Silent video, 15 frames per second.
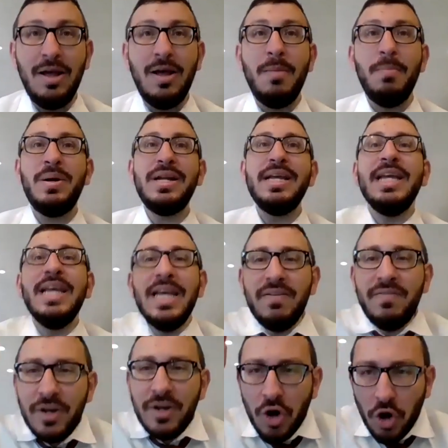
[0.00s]
but
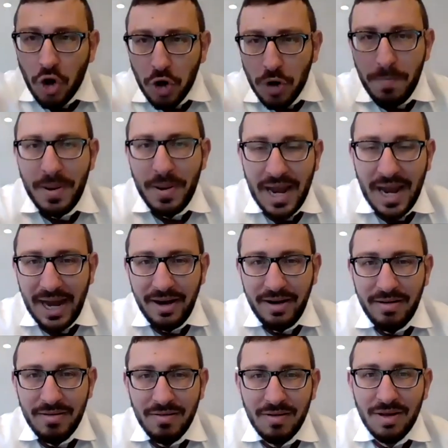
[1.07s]
even her pain
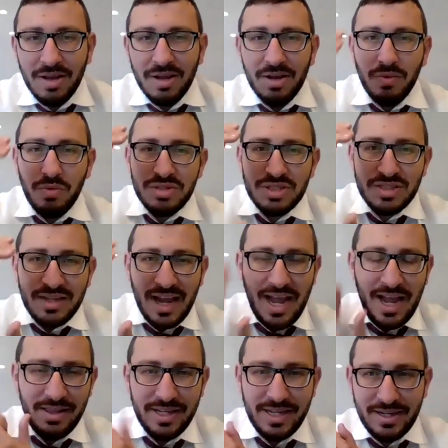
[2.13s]
was
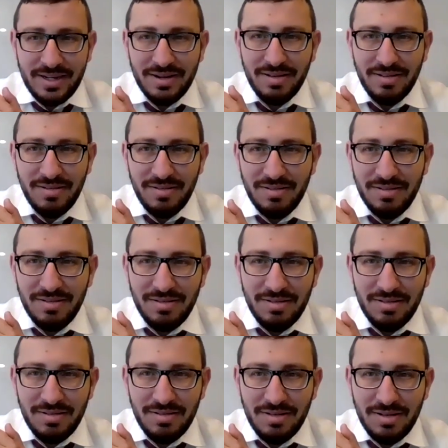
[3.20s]
tallied,
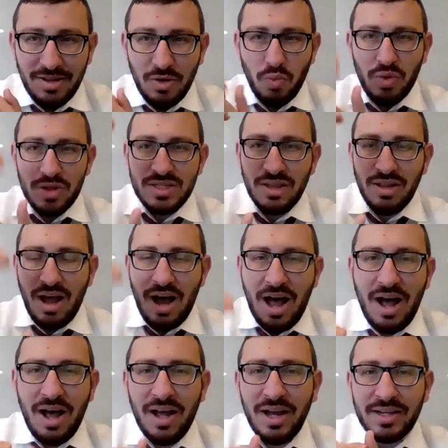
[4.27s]
was
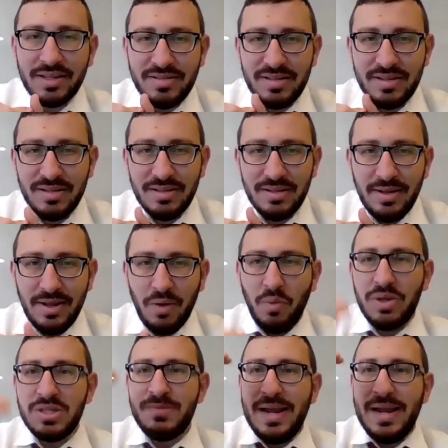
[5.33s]
logged,
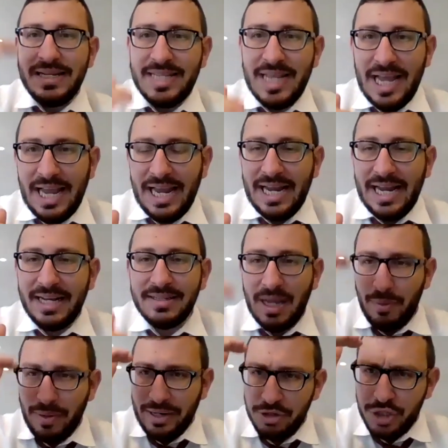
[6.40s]
was maintained. And
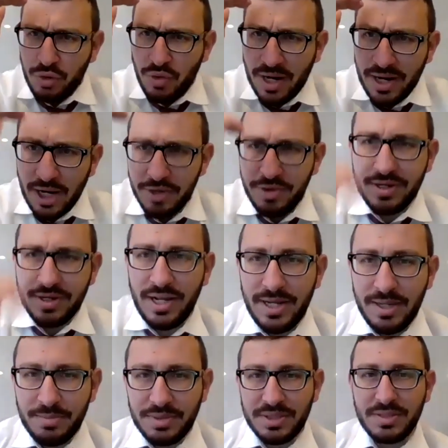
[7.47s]
we know she cried a hundred
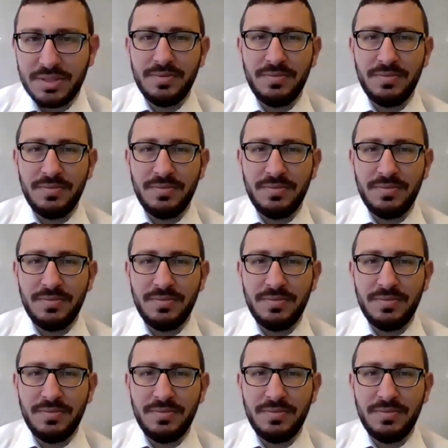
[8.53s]
times.